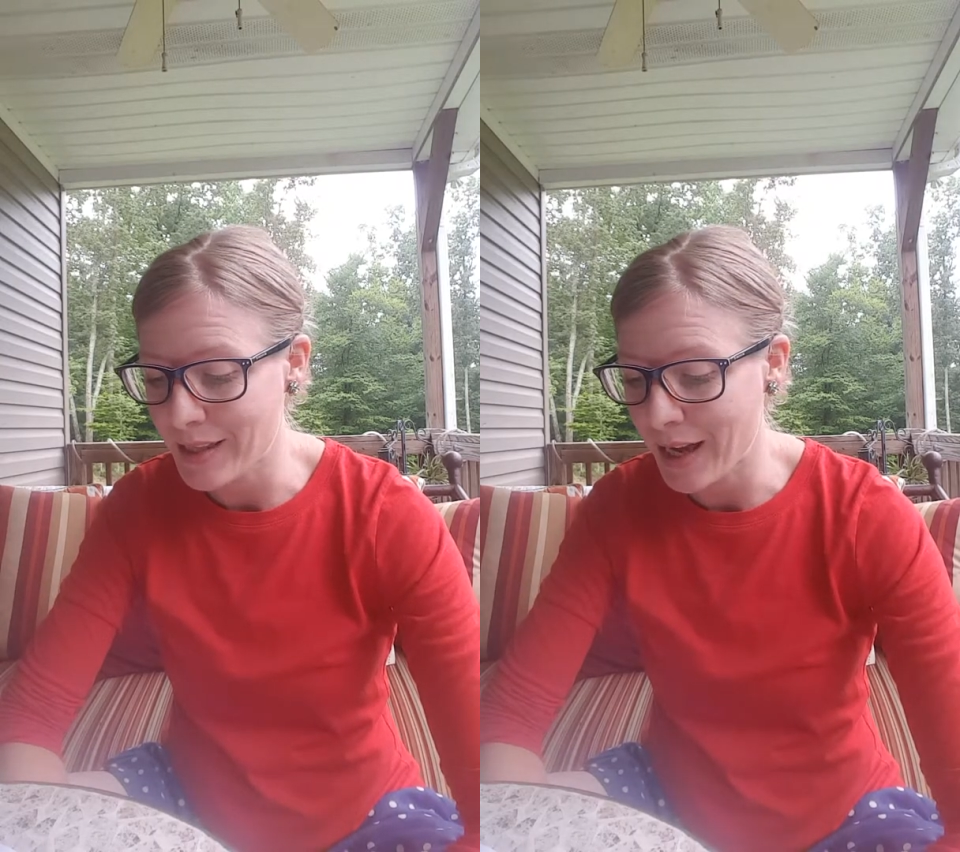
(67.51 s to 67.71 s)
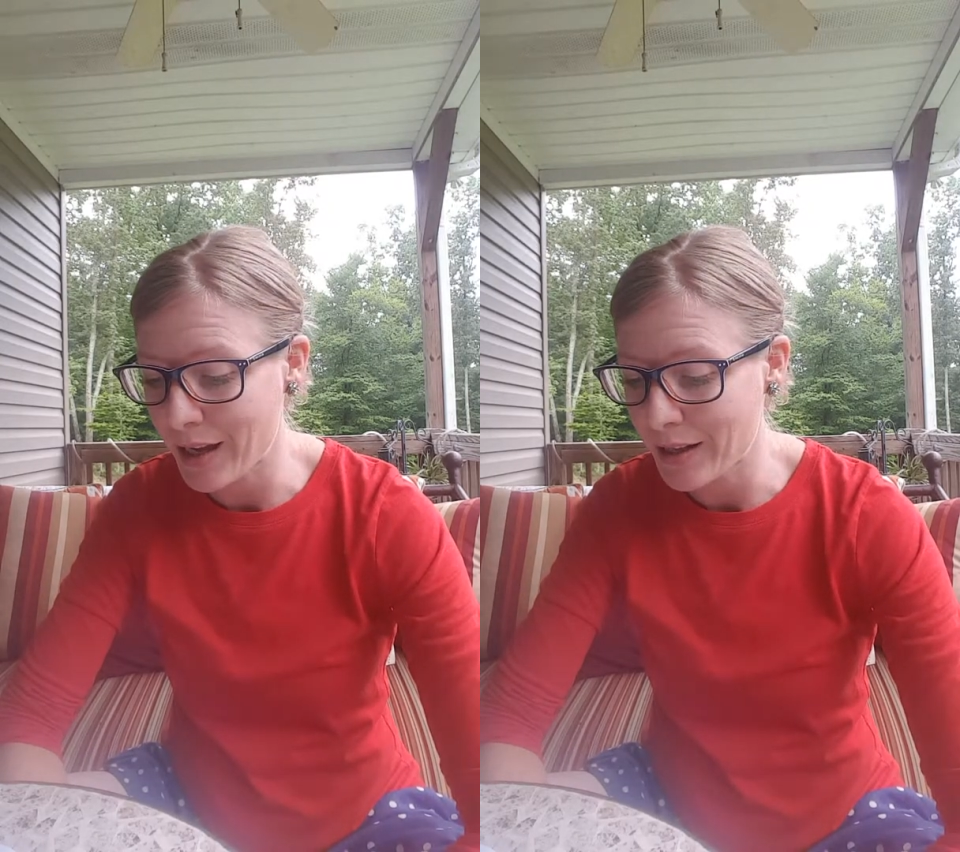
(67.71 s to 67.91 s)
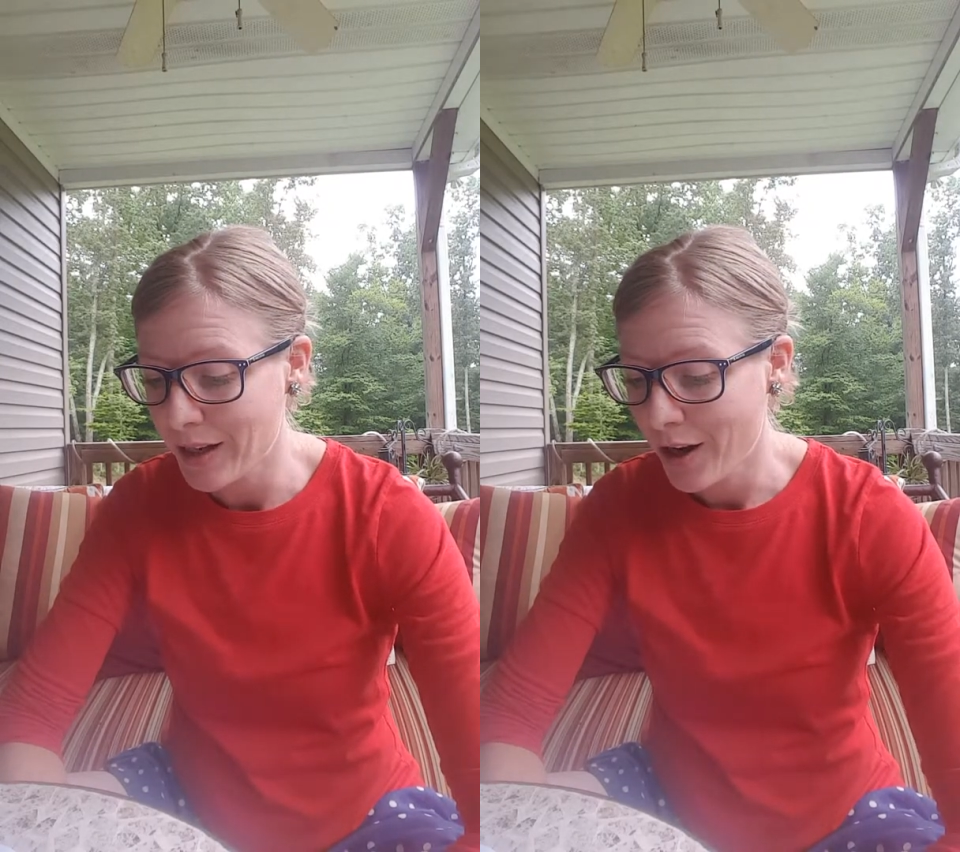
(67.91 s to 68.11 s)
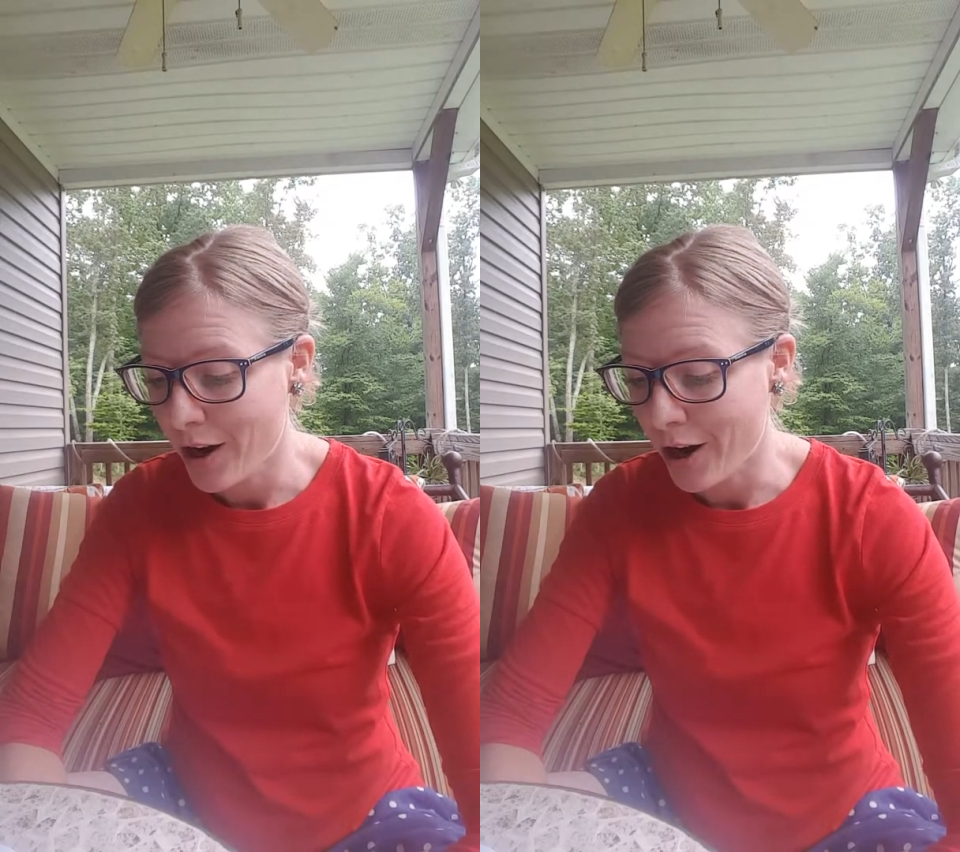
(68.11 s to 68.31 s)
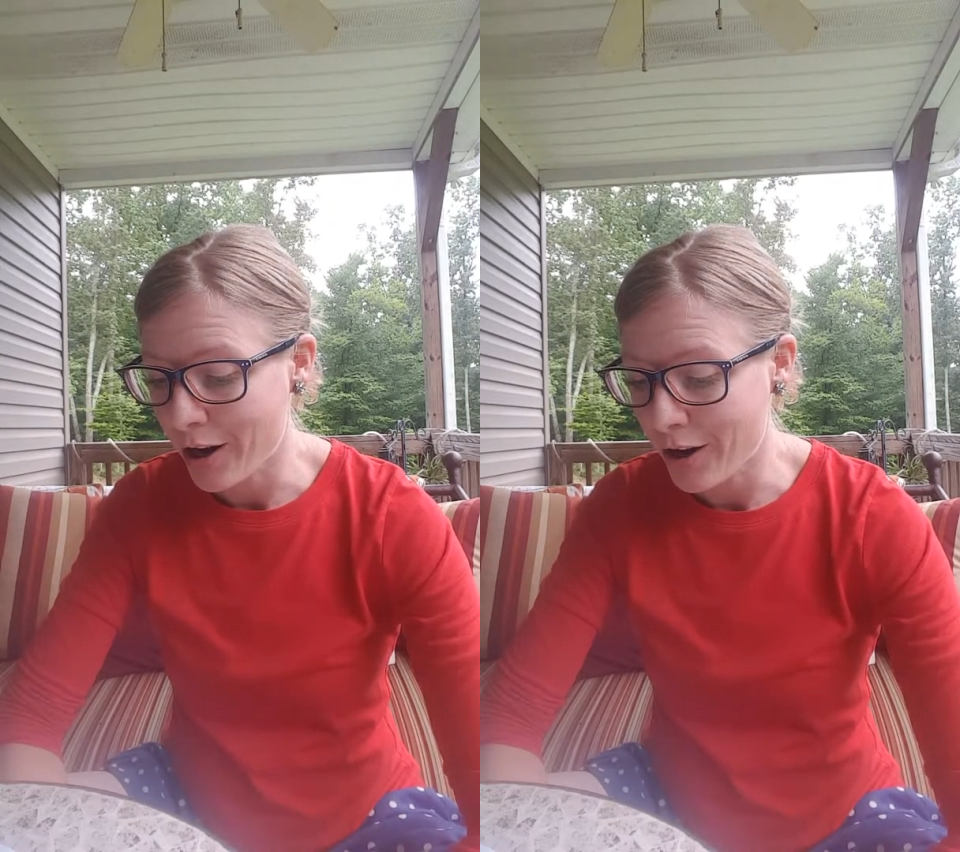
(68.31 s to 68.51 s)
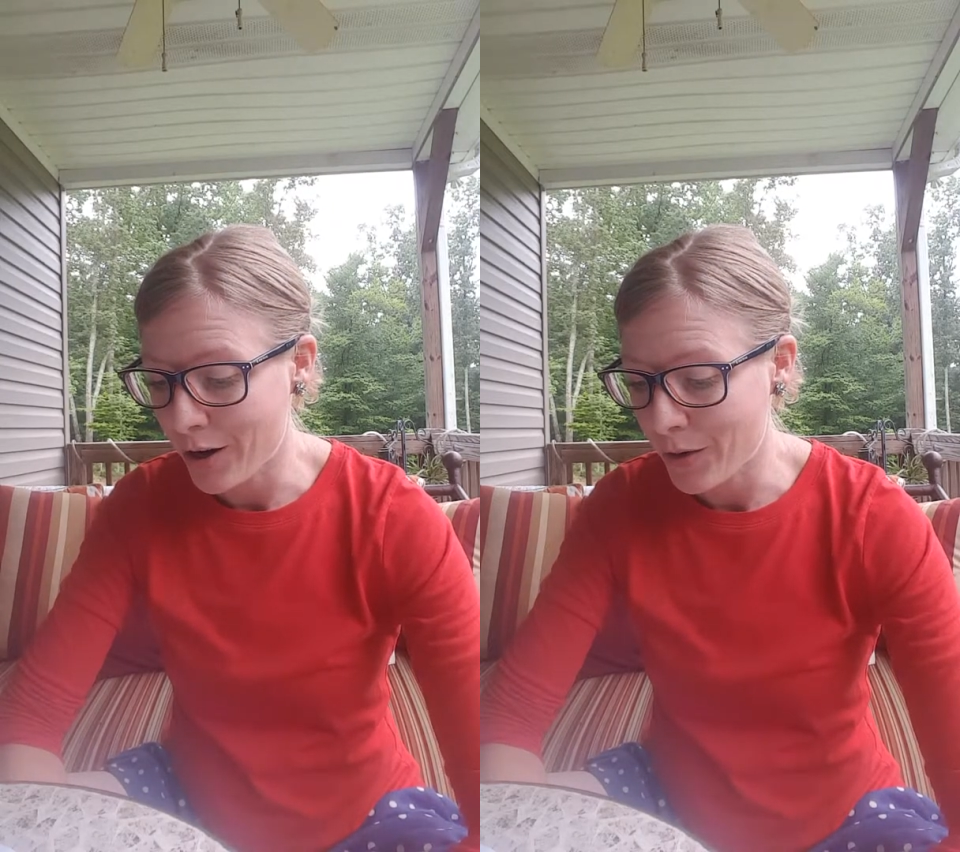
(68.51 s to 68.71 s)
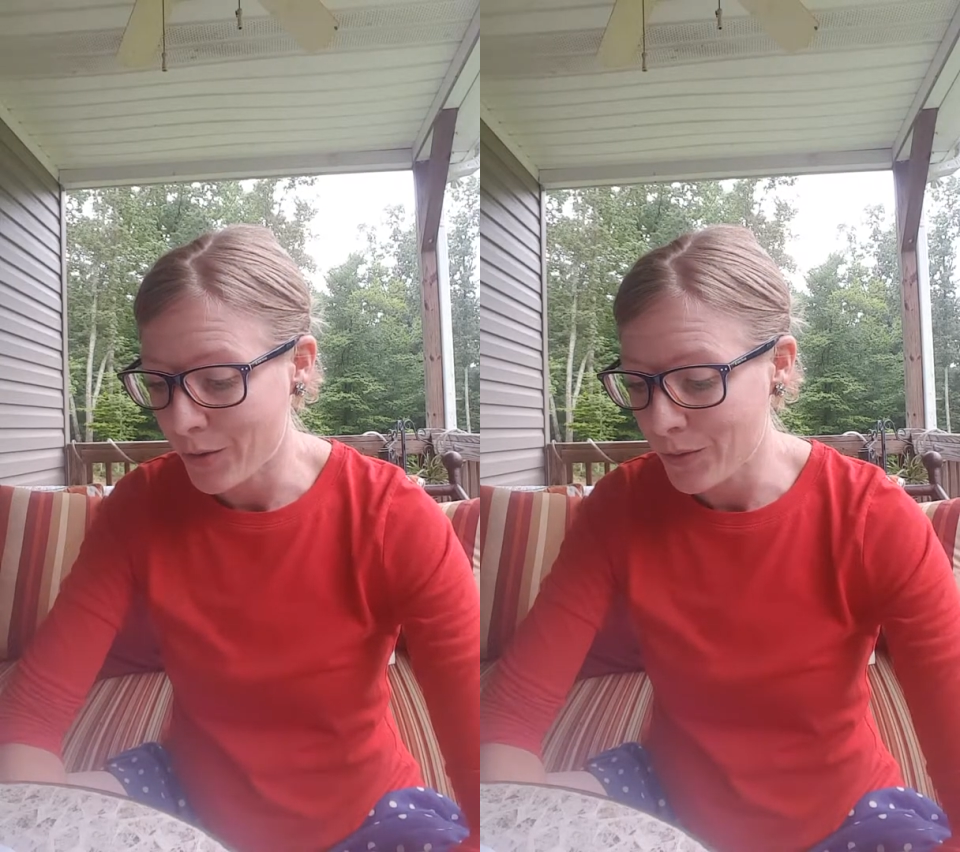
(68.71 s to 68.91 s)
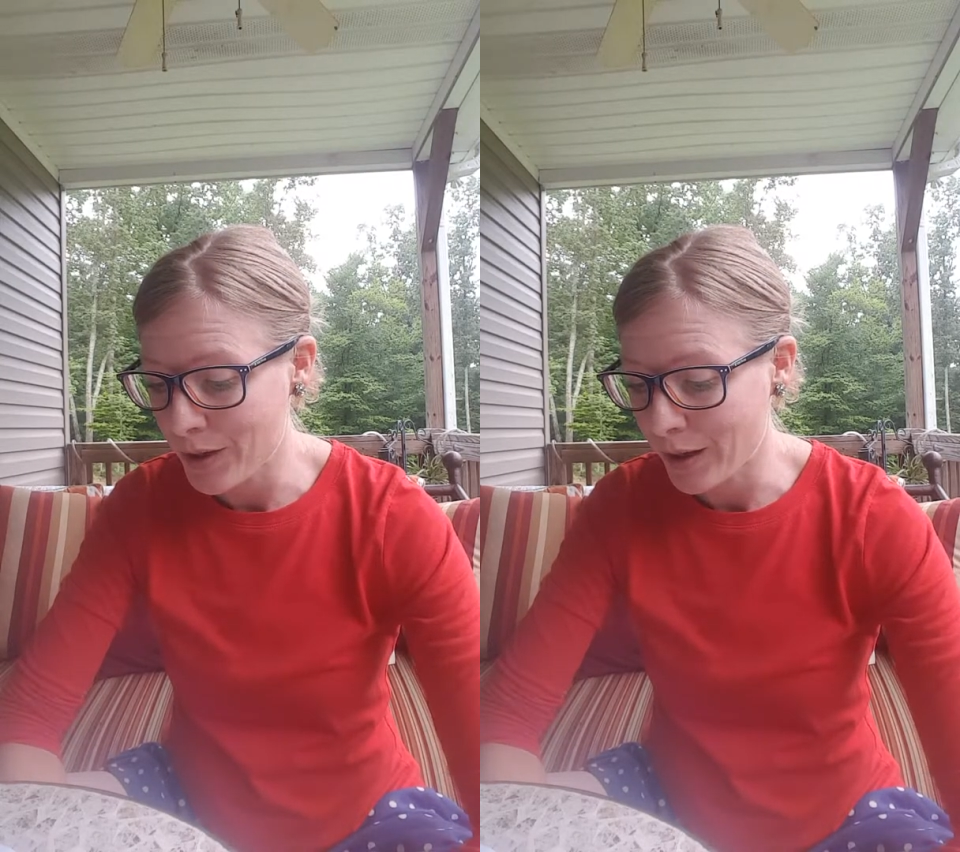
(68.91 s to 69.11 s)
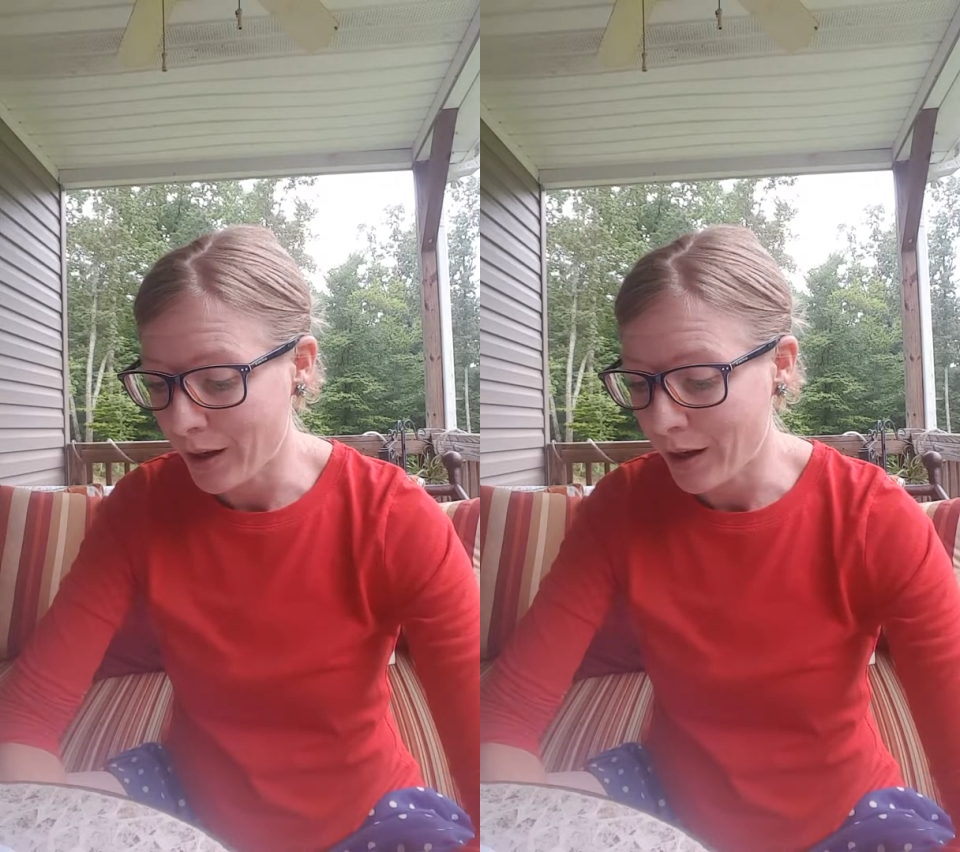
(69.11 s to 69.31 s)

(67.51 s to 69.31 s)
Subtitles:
that are owed.